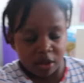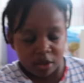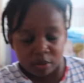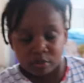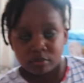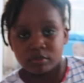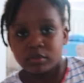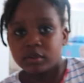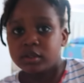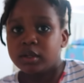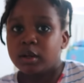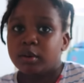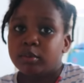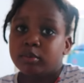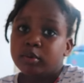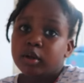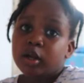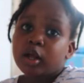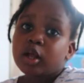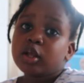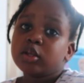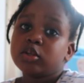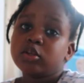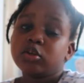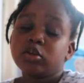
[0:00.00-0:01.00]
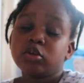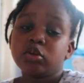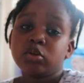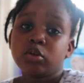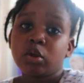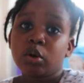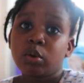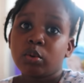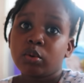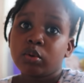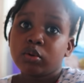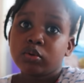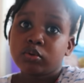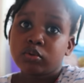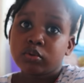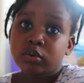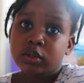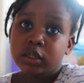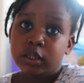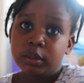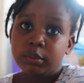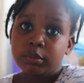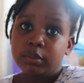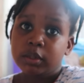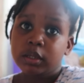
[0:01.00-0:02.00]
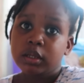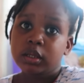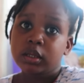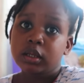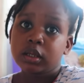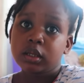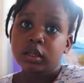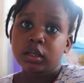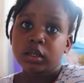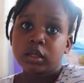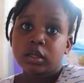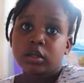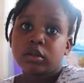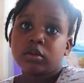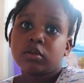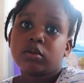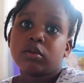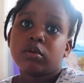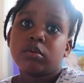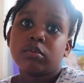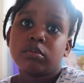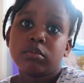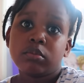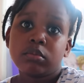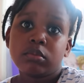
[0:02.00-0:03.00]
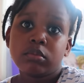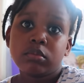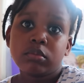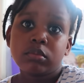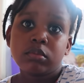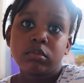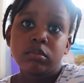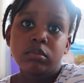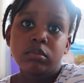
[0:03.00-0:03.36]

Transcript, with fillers: and Miss Amrat, you don't want to give me Indomie.